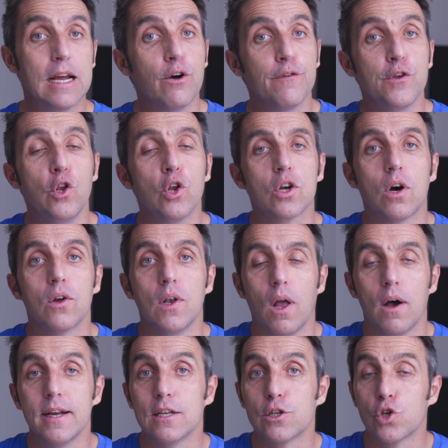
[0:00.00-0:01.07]
Now if you look
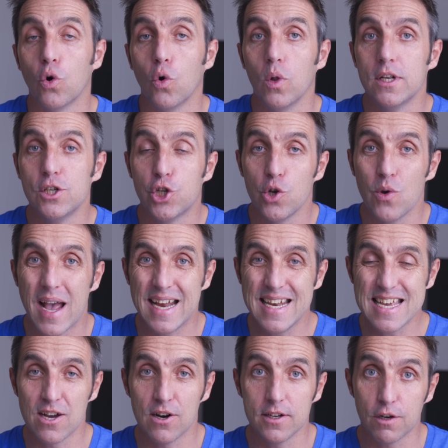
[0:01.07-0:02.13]
online at all and do
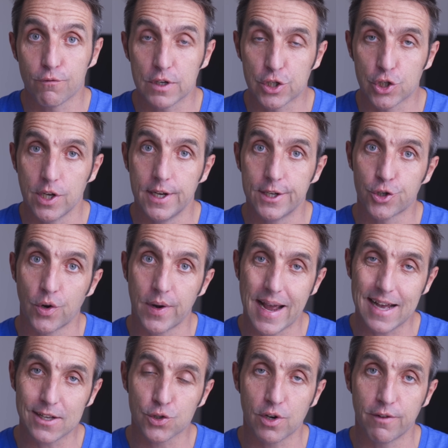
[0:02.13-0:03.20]
any kind of research on
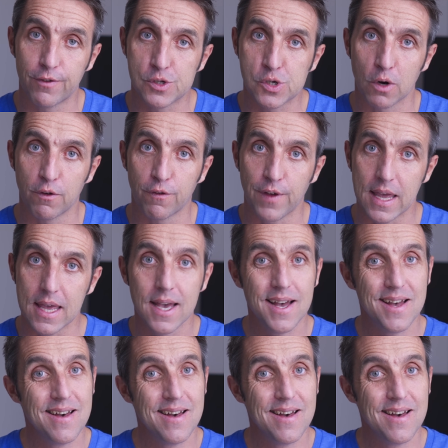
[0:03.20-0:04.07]
astrophotography,